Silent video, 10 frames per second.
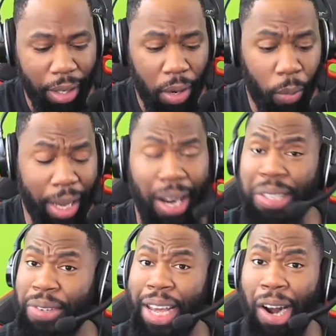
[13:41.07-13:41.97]
We can
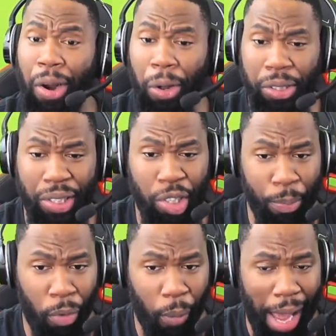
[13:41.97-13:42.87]
also get our Ultra
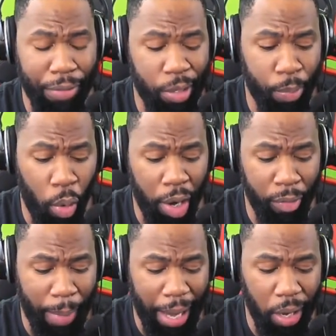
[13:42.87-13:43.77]
Super. We have support here from
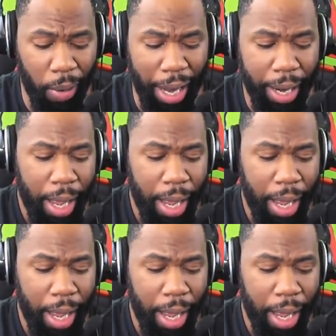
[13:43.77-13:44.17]
that Gohan.